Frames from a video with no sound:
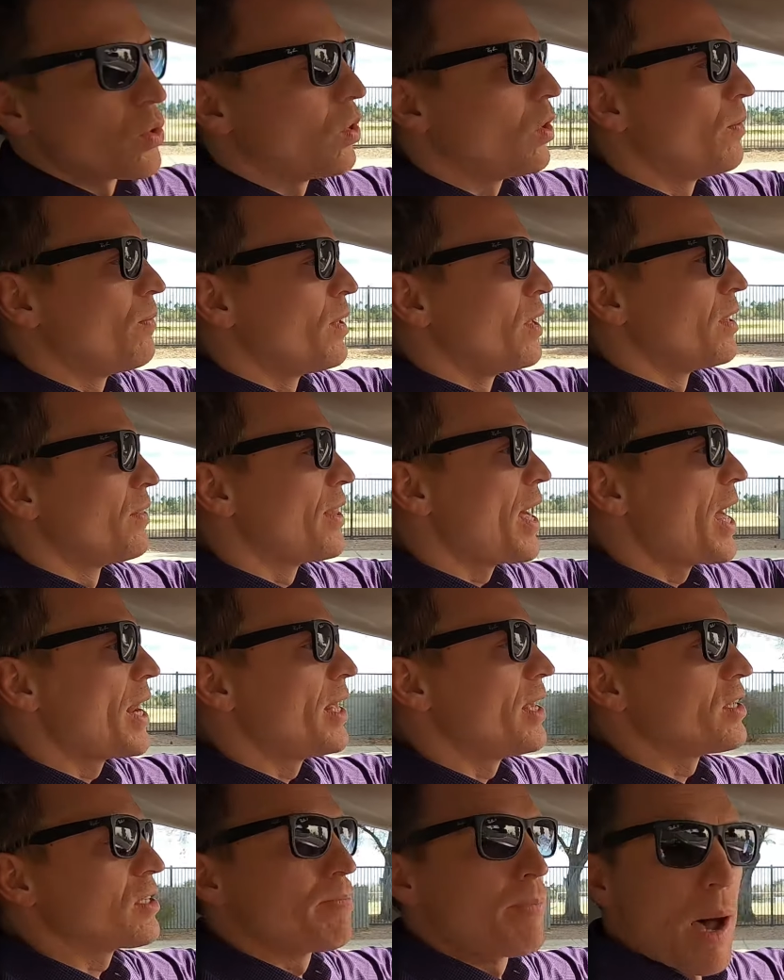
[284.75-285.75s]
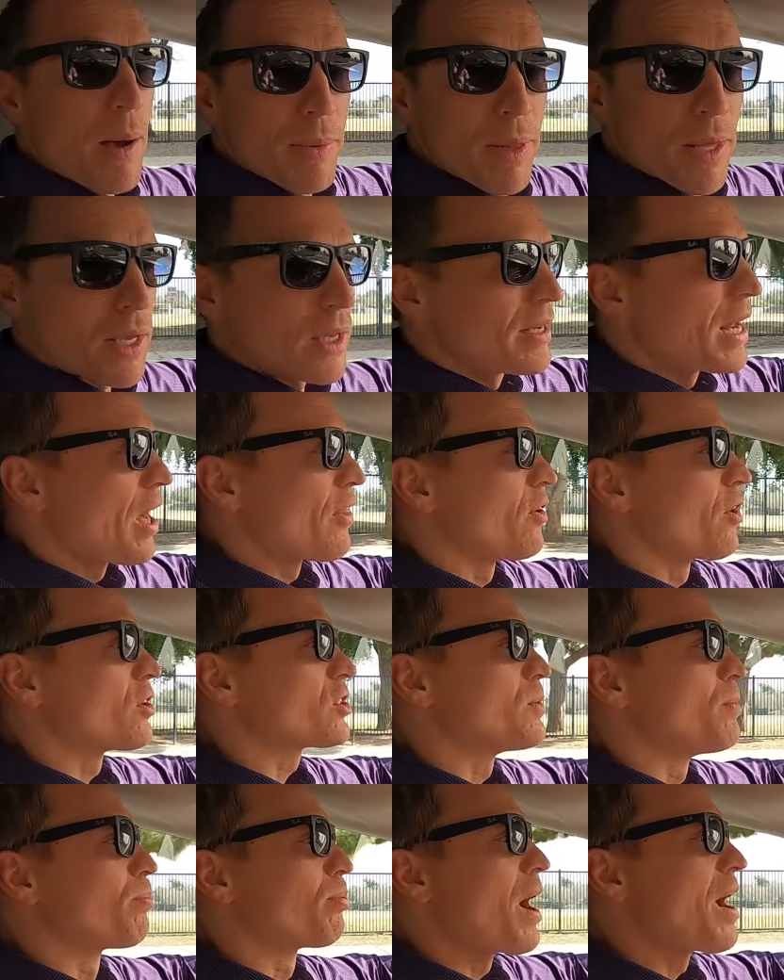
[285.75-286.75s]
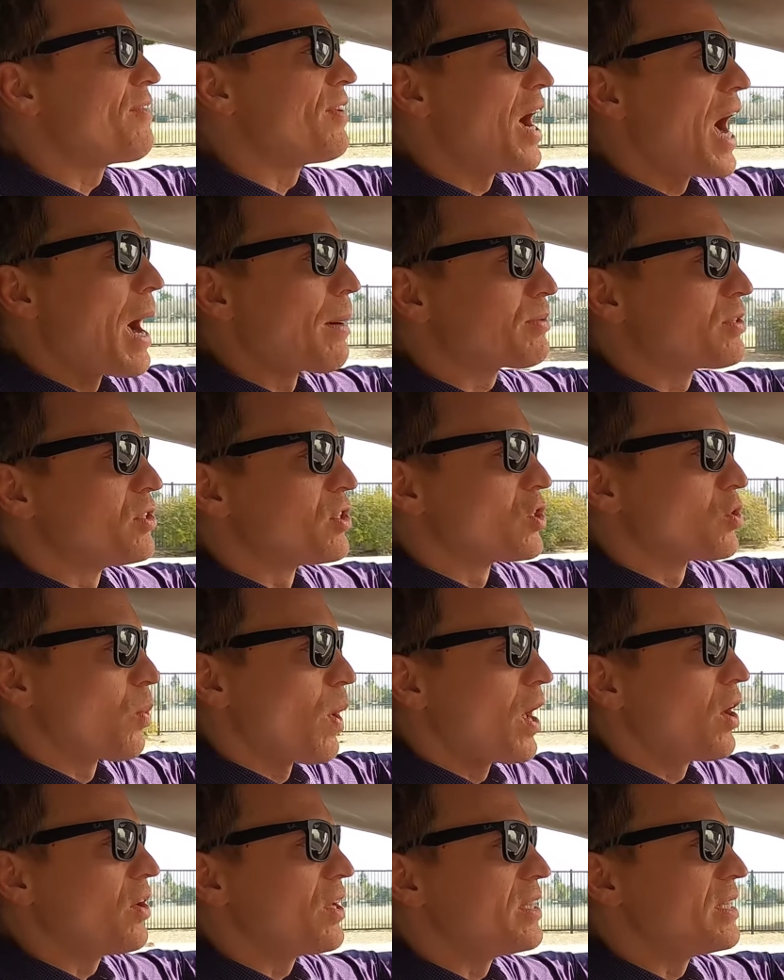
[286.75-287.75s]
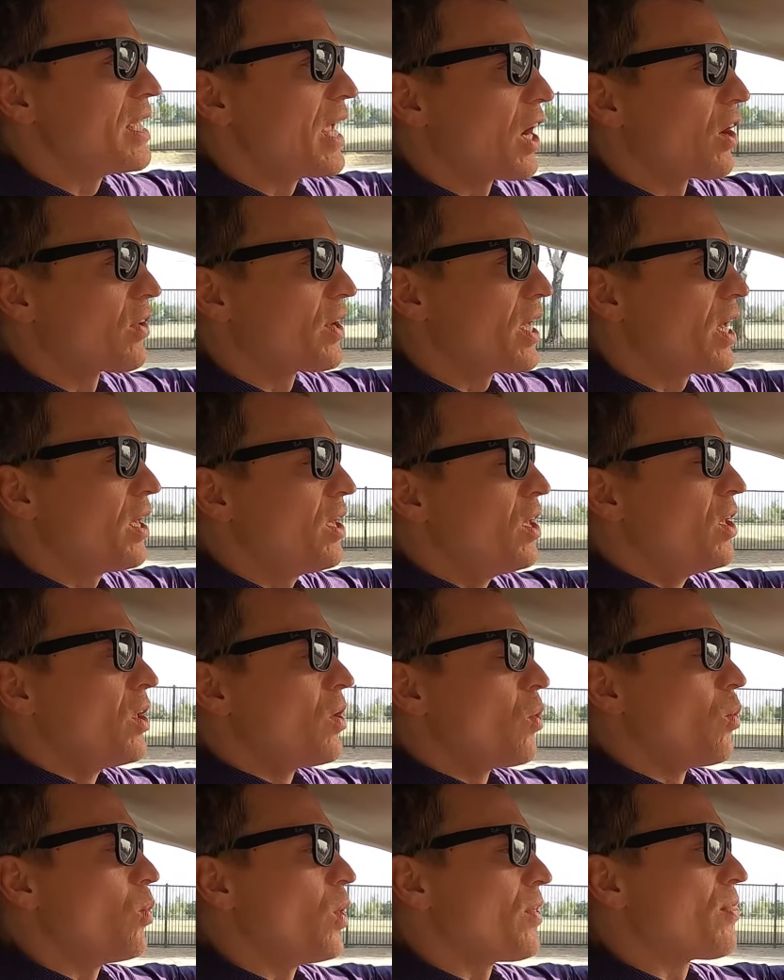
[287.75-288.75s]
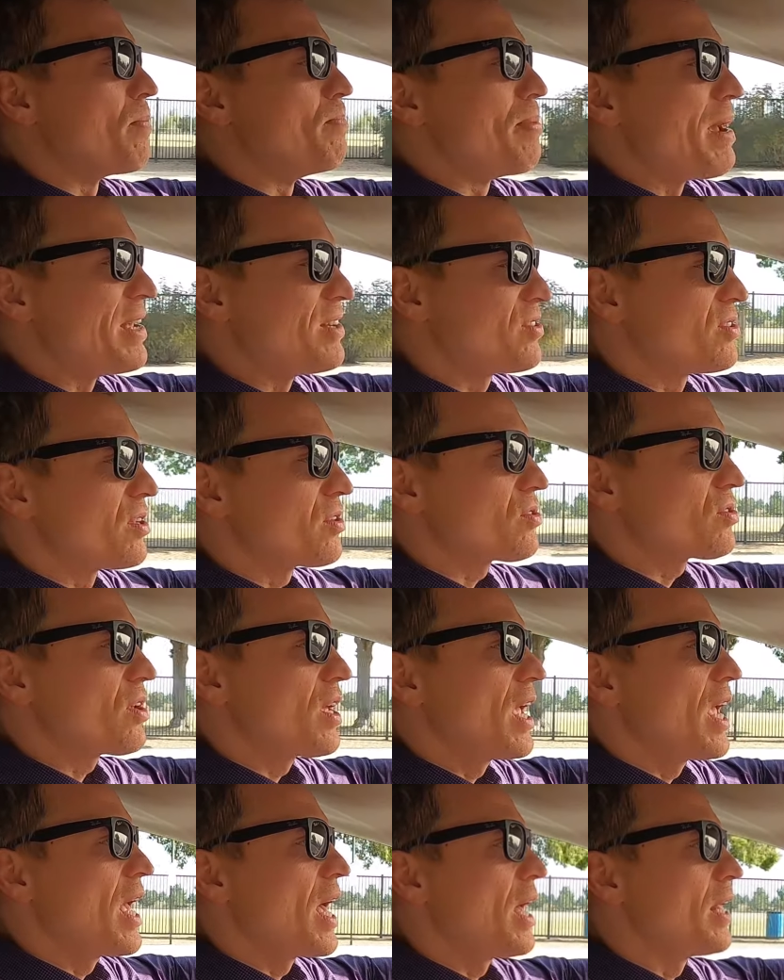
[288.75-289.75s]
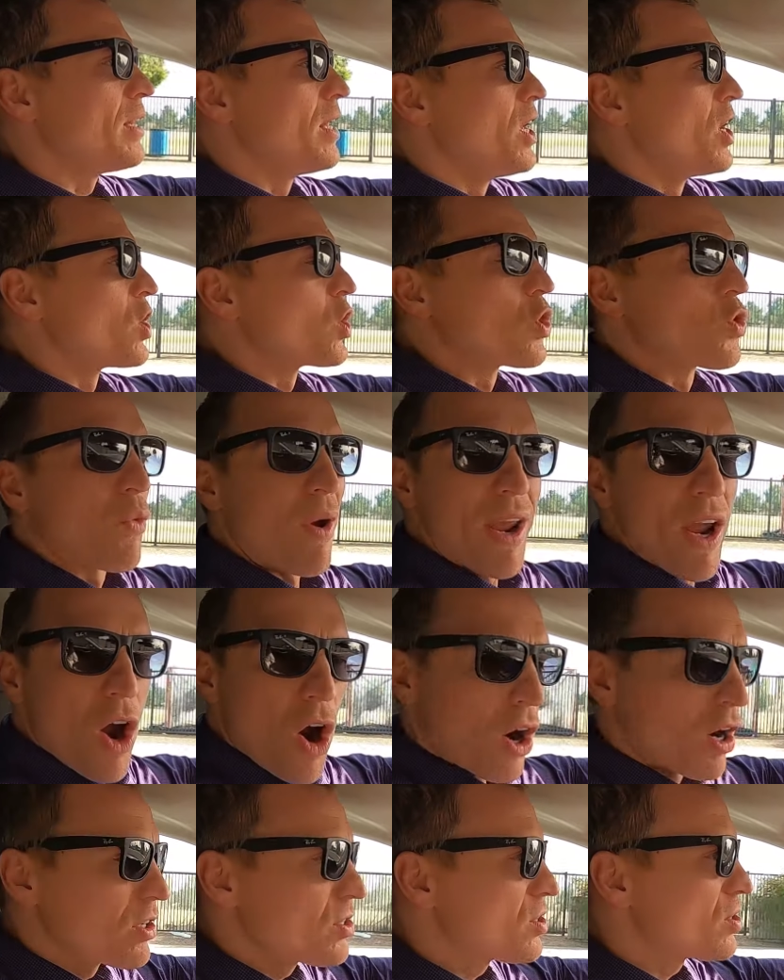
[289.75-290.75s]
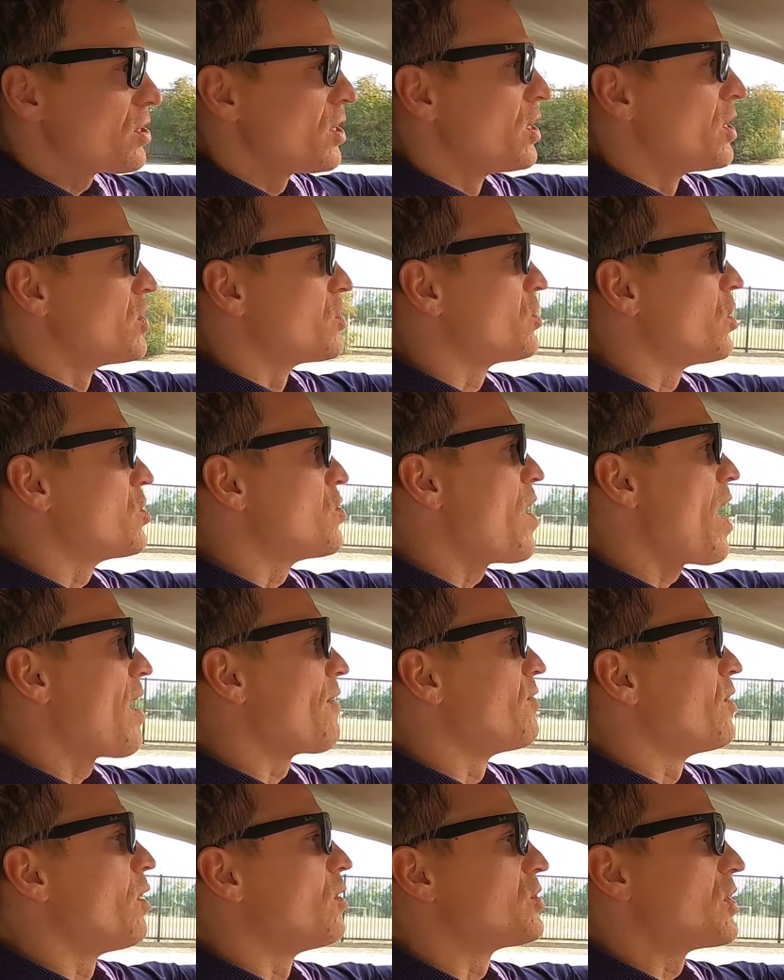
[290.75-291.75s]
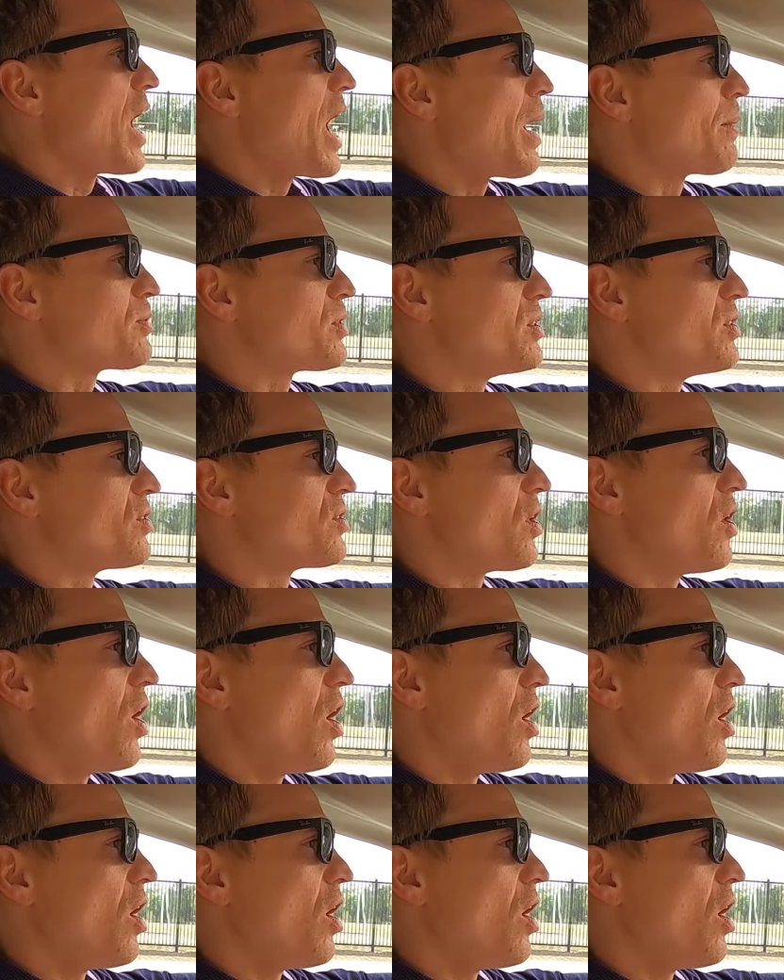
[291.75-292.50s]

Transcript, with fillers: school that is public. Now, there are some private options as well in the area with Basis and Great Hearts. So you have those options